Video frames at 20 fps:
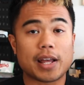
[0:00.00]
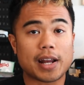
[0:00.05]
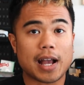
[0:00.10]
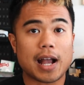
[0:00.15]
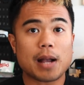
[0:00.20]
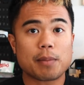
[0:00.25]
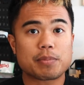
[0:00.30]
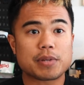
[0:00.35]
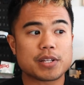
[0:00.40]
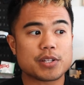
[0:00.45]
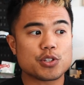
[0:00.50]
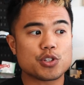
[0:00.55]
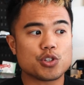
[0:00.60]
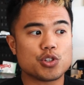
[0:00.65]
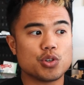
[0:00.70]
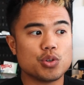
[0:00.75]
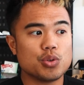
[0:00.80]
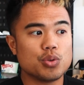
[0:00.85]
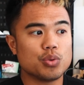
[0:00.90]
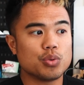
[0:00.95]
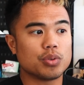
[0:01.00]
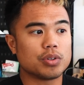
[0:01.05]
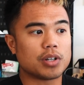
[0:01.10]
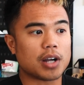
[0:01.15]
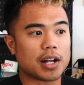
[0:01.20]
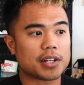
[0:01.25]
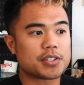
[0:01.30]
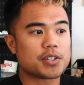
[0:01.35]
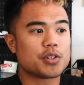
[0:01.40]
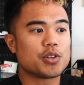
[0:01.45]
that happens, you
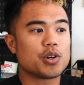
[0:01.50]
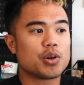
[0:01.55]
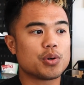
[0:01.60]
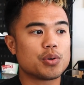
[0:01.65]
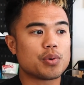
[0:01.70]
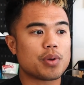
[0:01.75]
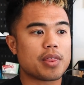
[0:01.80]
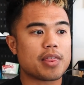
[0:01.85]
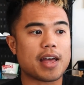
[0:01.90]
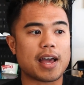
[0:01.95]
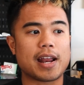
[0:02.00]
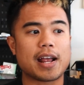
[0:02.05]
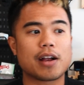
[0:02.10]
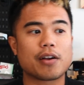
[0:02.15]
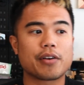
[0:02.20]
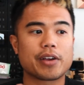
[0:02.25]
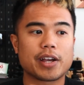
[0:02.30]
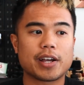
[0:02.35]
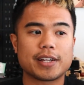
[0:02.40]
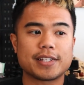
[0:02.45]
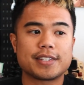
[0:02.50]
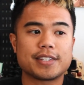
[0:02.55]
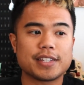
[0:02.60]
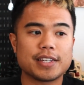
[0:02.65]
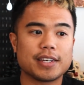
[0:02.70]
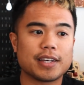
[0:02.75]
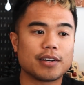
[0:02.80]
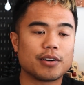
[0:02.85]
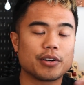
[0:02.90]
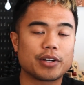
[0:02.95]
got to know that area and
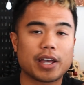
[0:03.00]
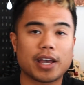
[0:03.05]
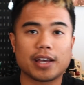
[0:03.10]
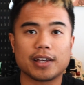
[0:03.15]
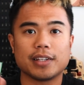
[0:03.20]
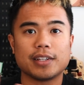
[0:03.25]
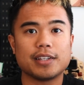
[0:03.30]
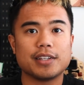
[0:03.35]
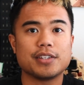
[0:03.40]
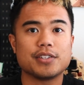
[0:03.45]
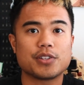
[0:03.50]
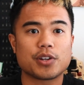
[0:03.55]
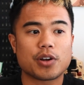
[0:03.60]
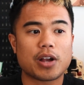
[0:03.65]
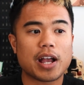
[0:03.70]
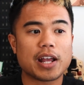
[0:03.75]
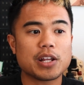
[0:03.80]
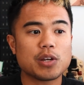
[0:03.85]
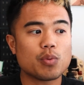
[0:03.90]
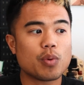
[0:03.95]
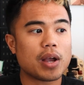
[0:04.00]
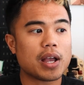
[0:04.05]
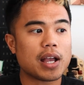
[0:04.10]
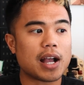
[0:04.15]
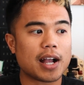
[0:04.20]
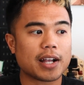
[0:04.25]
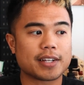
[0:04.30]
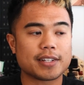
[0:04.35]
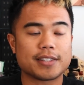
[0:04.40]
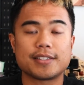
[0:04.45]
see, okay, is there any way
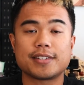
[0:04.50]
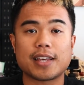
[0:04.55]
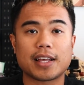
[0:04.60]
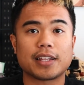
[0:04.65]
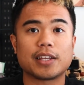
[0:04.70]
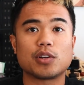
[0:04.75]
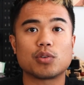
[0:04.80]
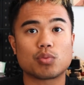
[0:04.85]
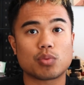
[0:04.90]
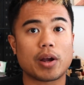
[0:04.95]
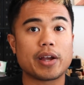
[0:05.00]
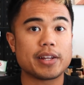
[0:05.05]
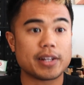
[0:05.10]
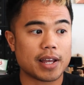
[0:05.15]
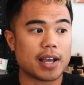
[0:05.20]
I could sell it right